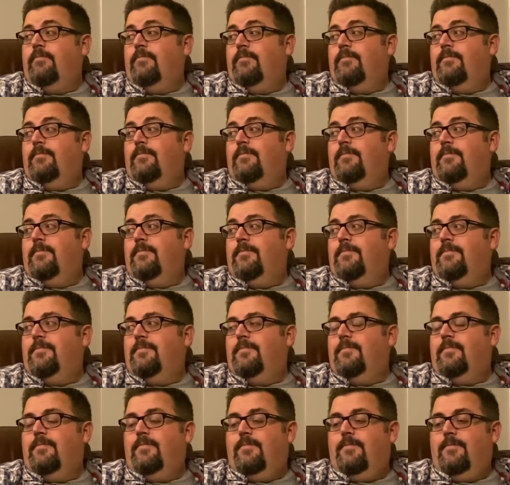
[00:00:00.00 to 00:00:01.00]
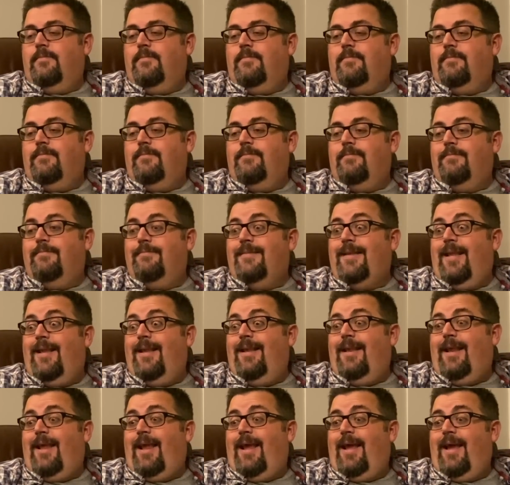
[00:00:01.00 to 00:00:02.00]

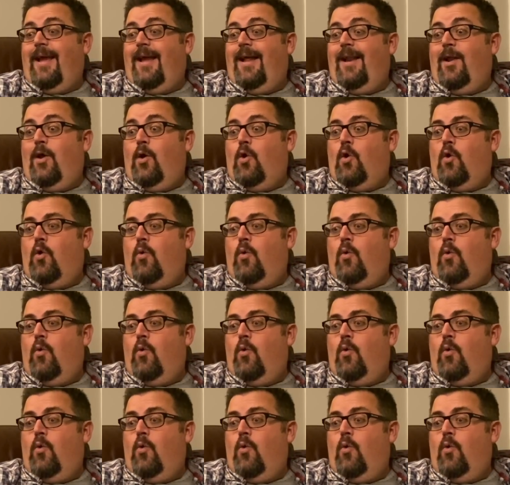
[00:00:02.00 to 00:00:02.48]
No words are spoken by the person on screen.